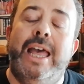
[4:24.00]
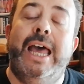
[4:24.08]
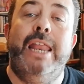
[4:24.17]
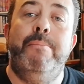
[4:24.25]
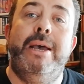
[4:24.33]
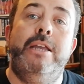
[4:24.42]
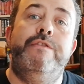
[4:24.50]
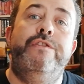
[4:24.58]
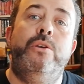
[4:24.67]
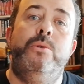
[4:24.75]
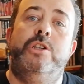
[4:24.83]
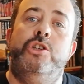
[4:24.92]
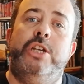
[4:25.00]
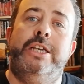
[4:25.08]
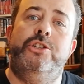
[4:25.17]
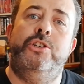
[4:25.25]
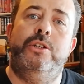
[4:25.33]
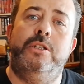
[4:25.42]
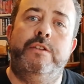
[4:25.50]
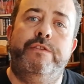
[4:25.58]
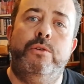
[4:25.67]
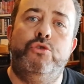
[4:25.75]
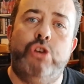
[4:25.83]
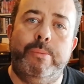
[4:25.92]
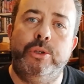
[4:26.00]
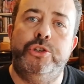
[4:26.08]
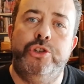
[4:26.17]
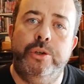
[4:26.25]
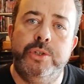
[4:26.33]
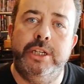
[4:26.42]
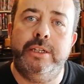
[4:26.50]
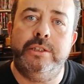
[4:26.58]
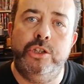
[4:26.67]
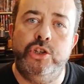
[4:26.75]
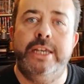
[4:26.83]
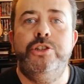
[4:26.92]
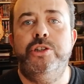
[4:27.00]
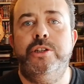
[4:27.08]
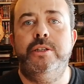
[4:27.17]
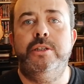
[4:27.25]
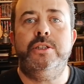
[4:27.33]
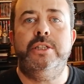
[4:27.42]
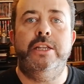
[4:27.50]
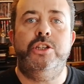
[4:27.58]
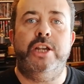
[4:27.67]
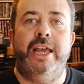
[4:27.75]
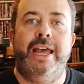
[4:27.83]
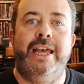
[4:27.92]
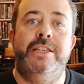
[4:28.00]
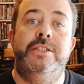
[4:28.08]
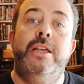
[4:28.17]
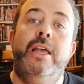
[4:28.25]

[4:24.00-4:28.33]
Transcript: and they made a few suggestions, a few troubleshooting suggestions, such as